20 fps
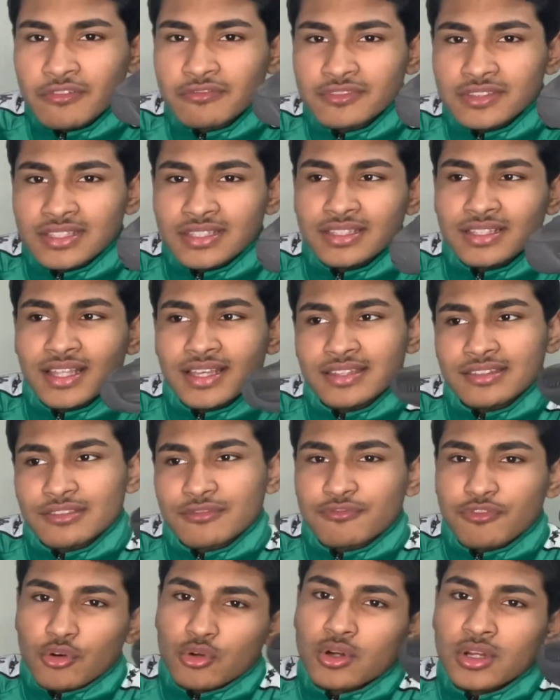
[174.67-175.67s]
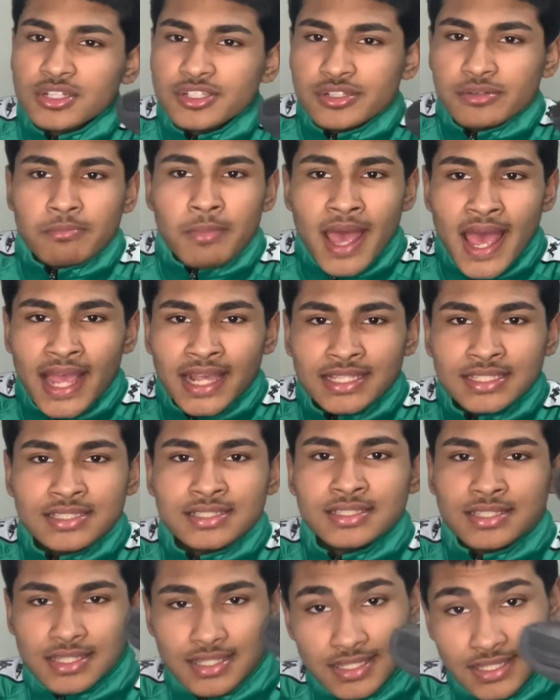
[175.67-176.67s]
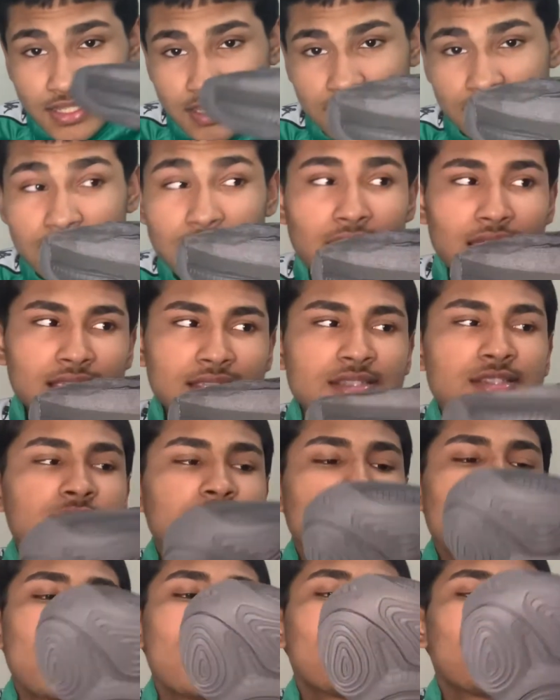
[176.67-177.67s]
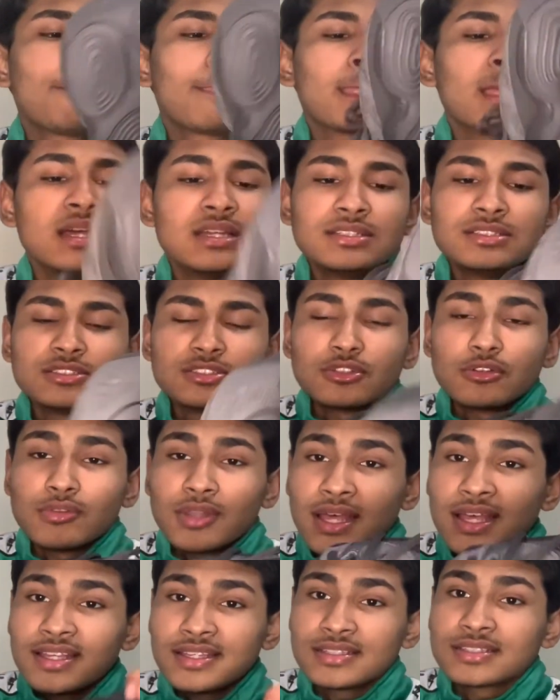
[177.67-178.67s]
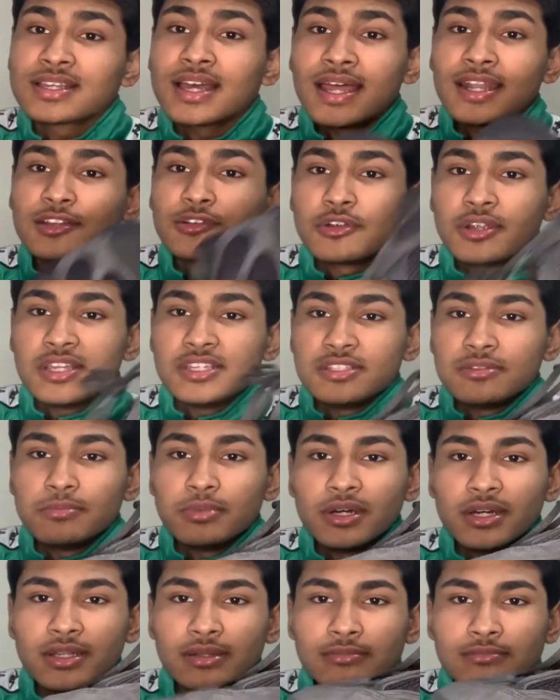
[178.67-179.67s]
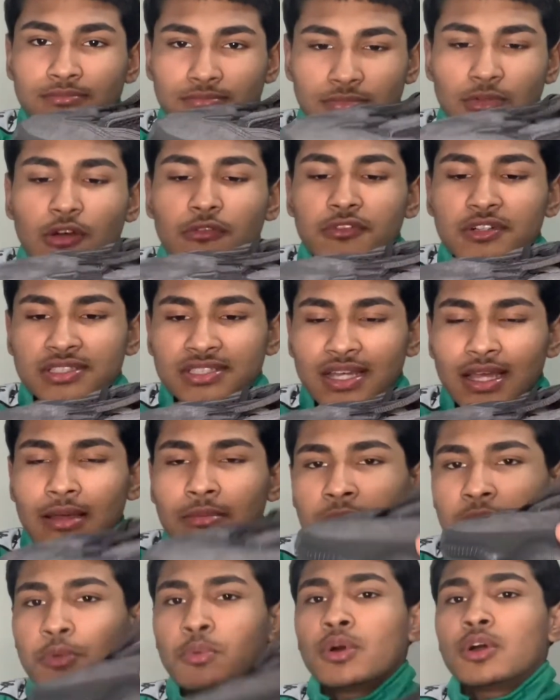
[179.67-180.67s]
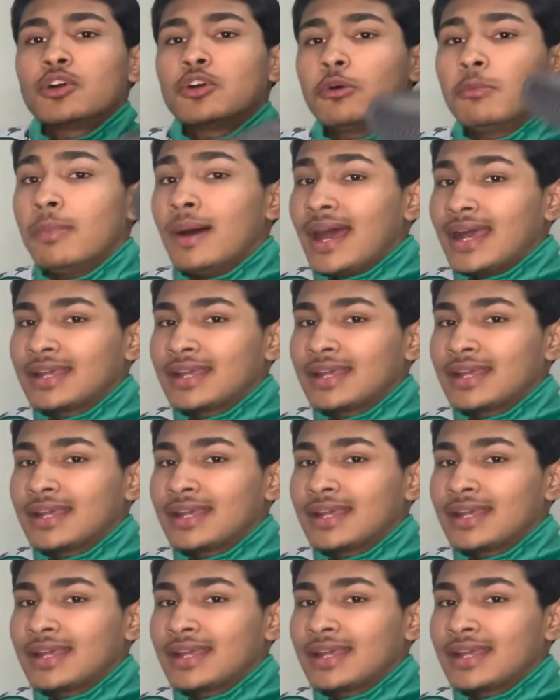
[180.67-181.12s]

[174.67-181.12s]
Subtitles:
like $400 max in this size. So that is kind of crazy, but over time they will go back